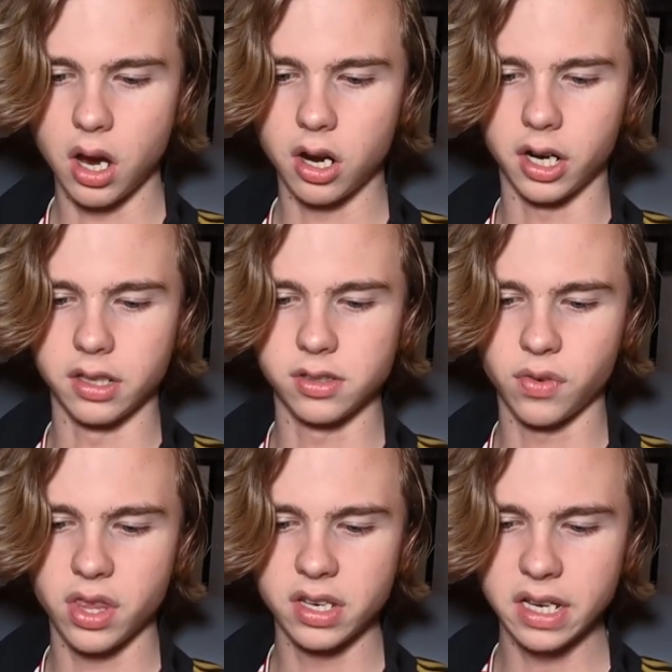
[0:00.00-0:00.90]
All right, and so
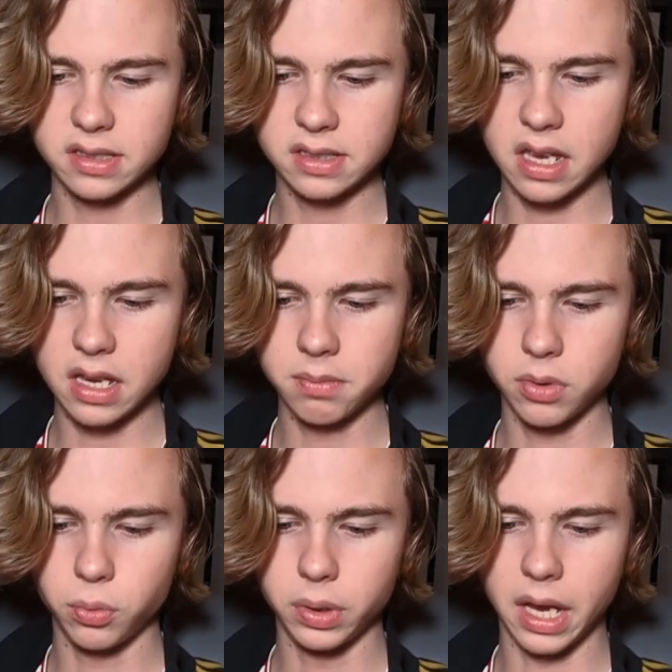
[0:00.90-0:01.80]
for the next
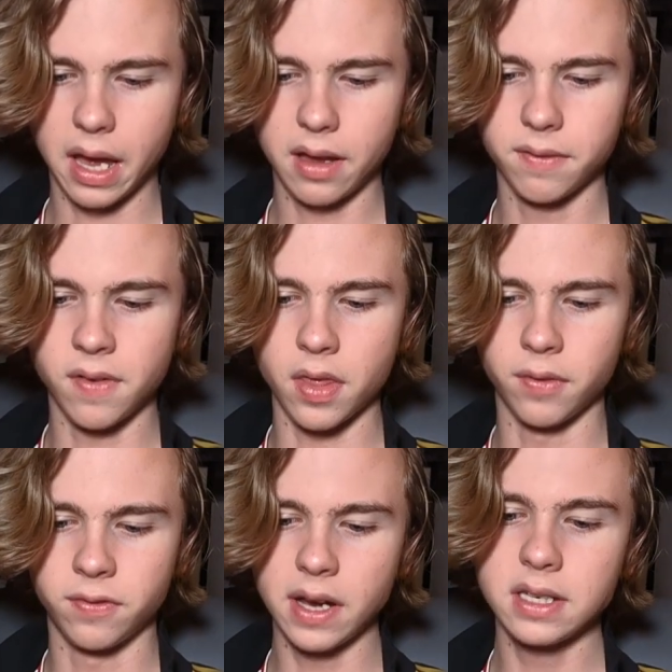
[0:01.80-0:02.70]
game, we have
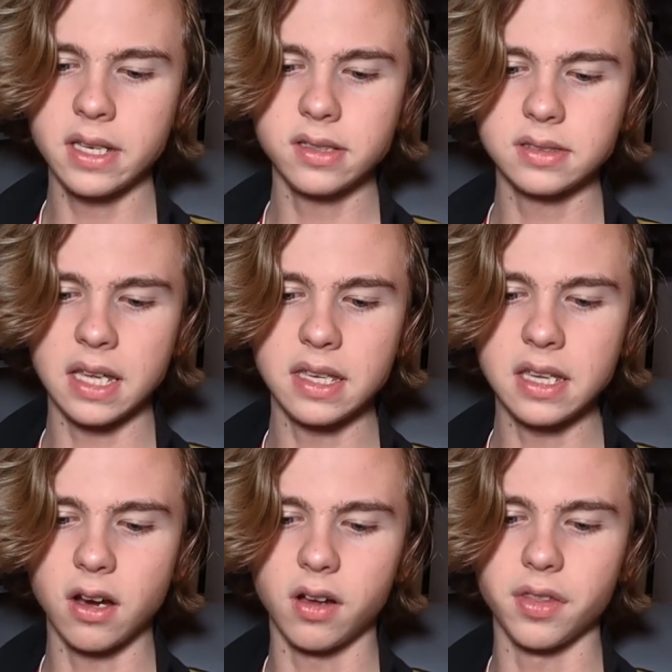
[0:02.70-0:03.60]
the Vikings
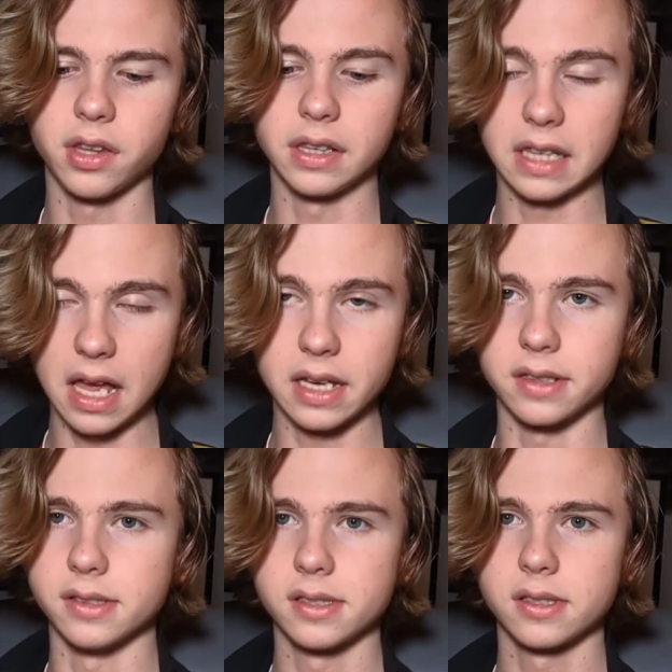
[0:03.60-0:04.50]
taking on the
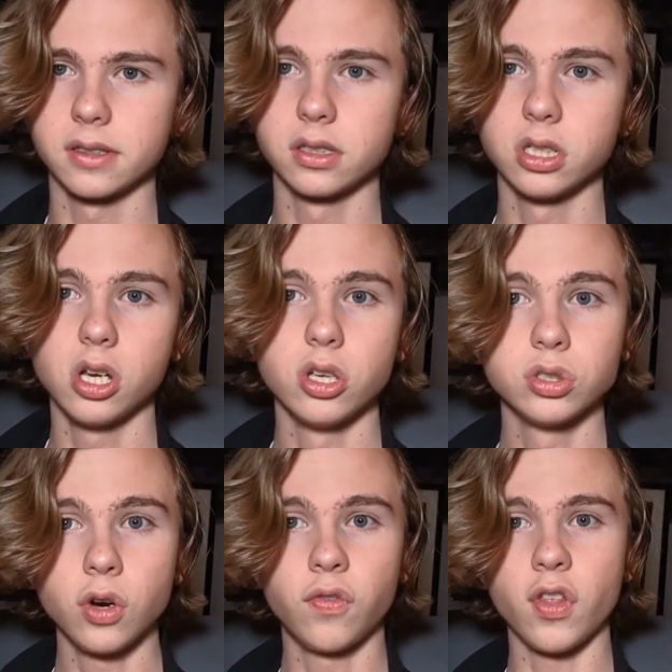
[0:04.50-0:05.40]
Lions.
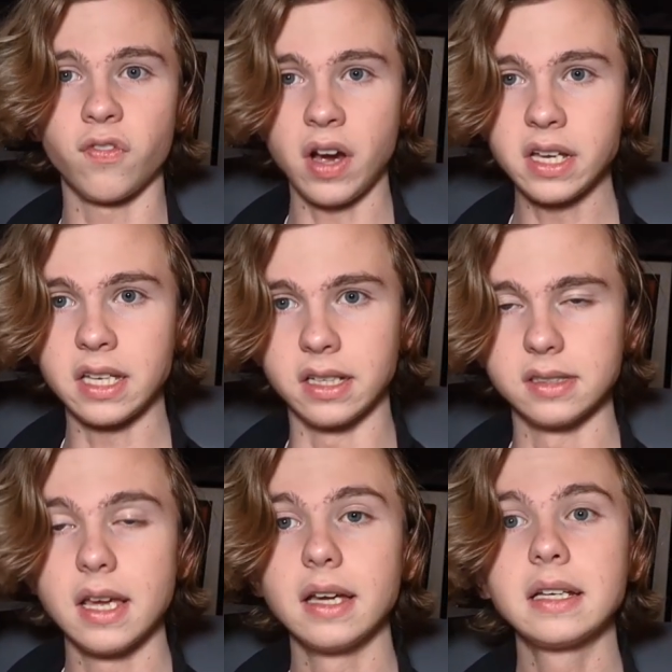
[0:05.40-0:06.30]
So for the Vikings,
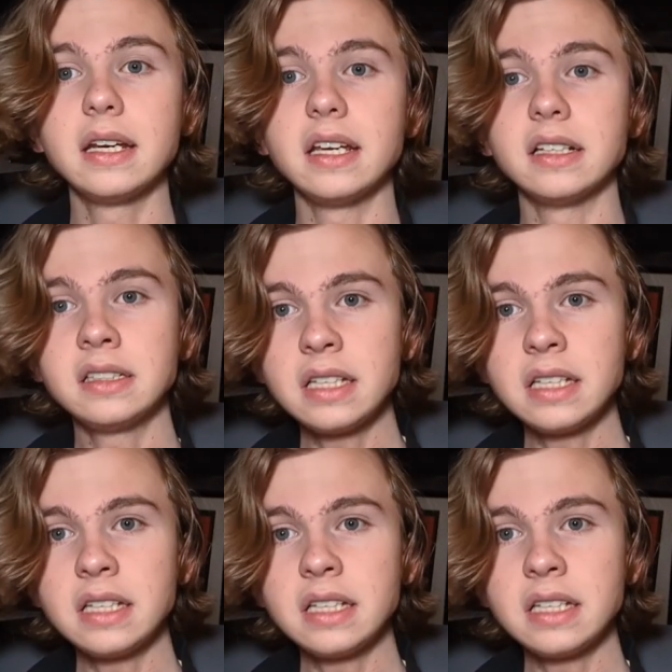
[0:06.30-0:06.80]
getting